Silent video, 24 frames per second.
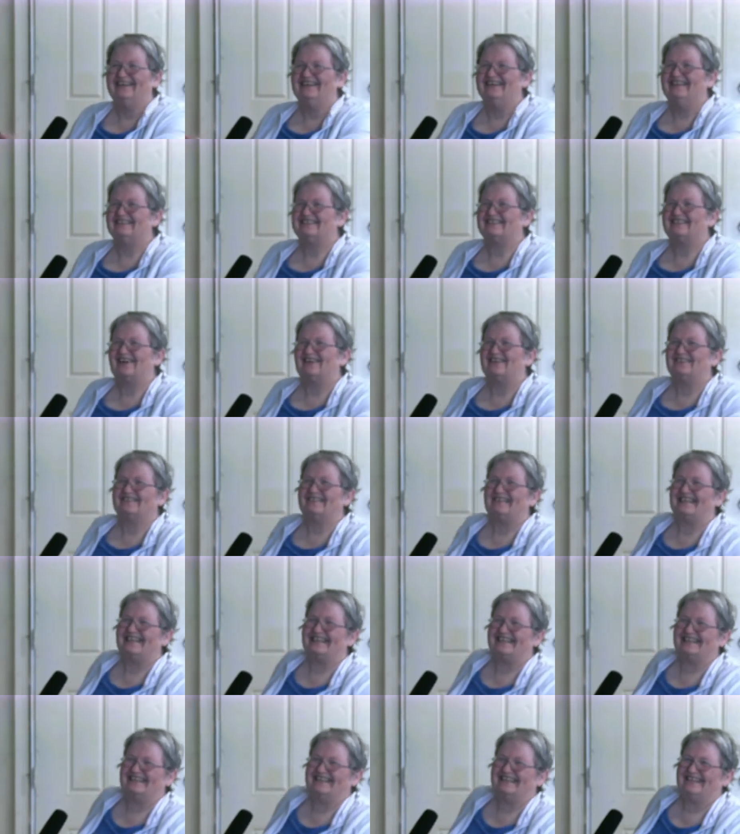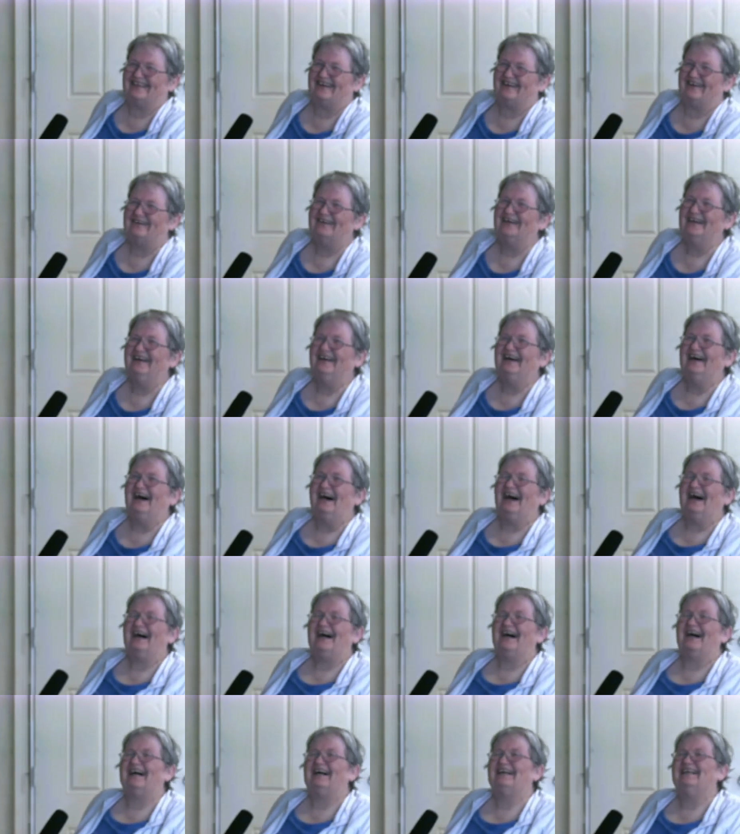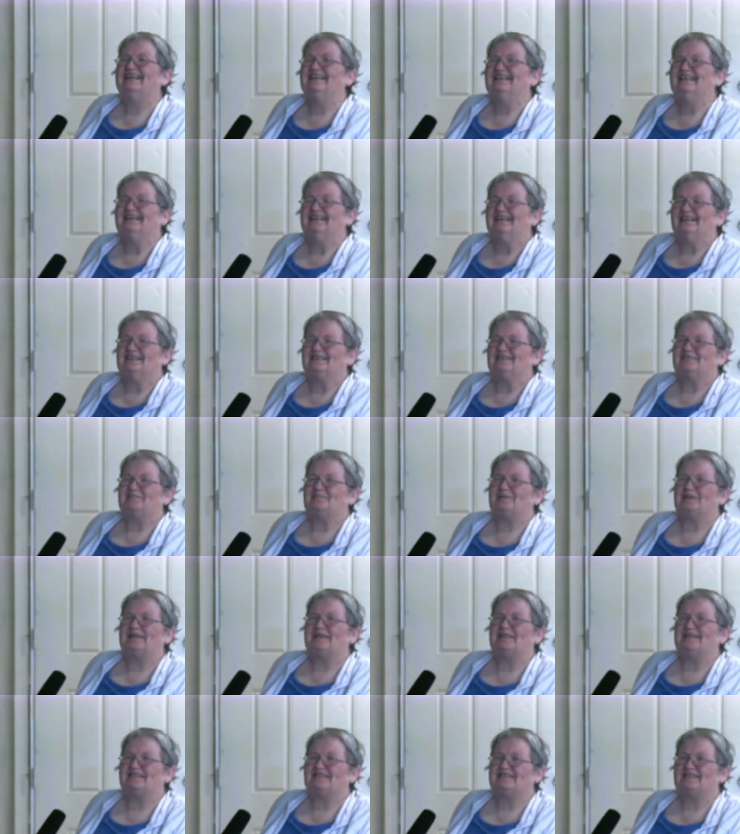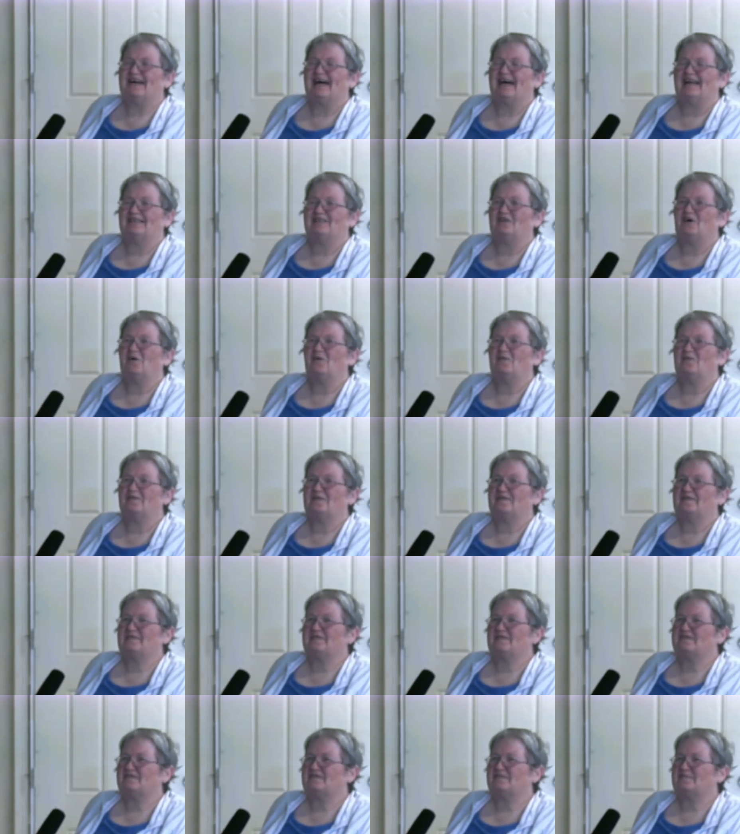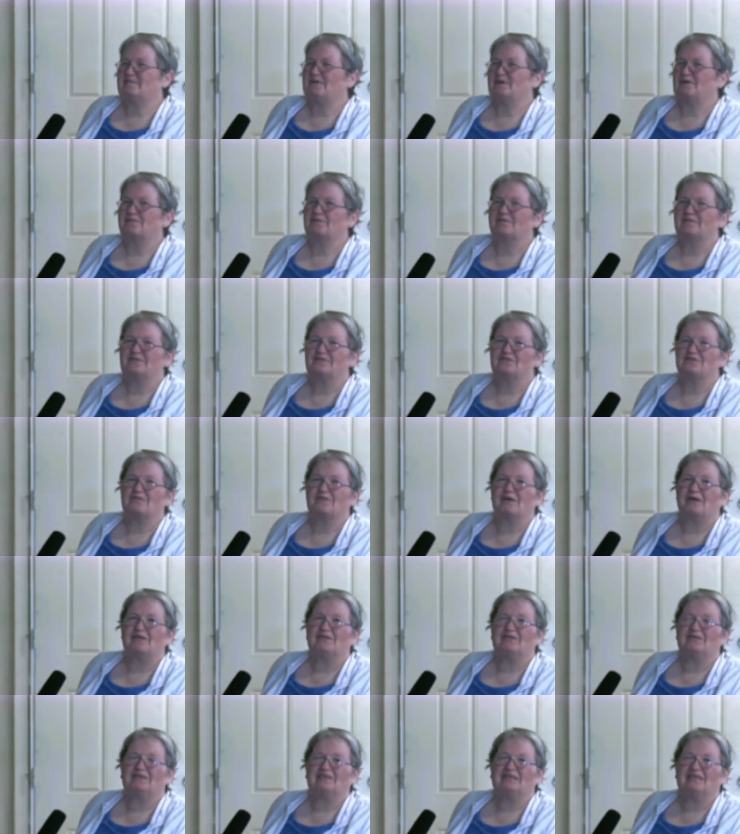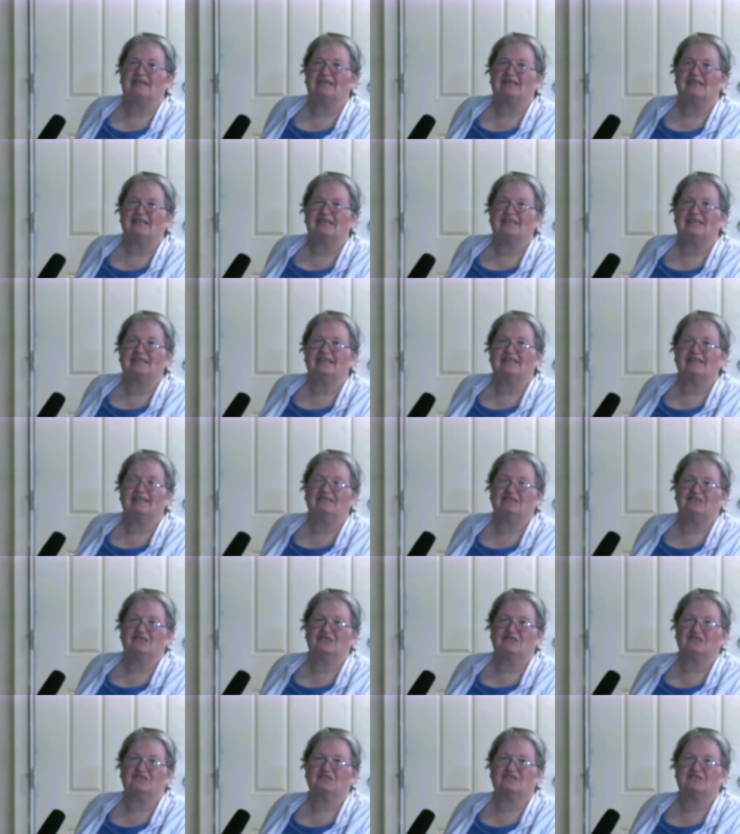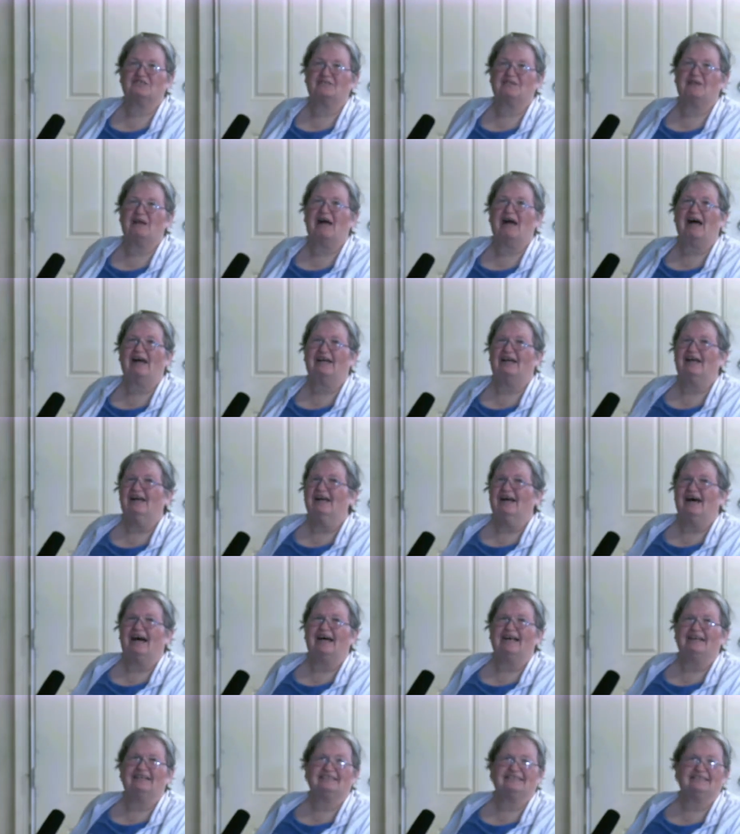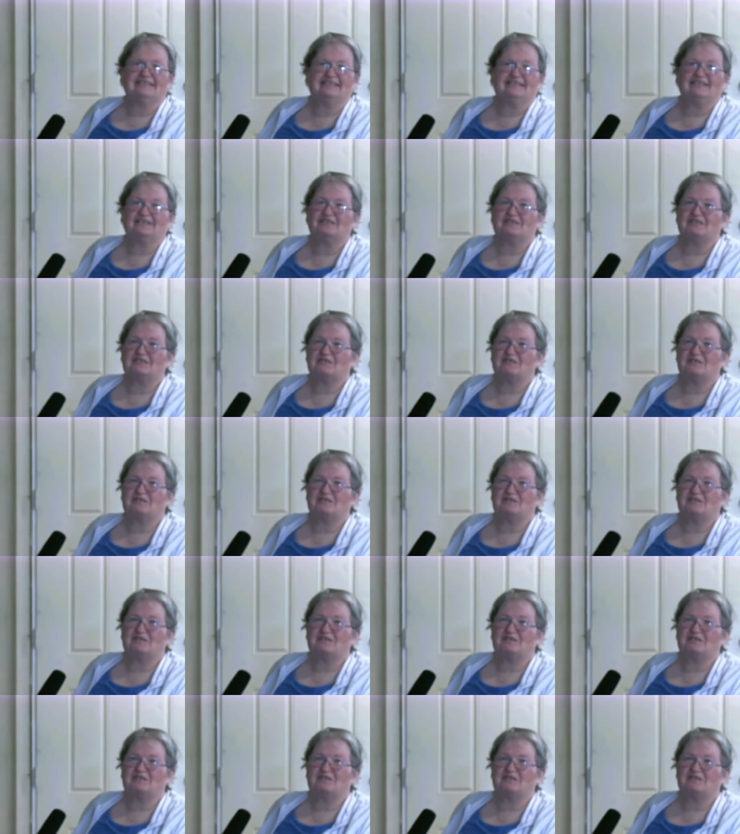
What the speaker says: Don't let it go. Because I know that this has been a real struggle, and I think it's just, I see it as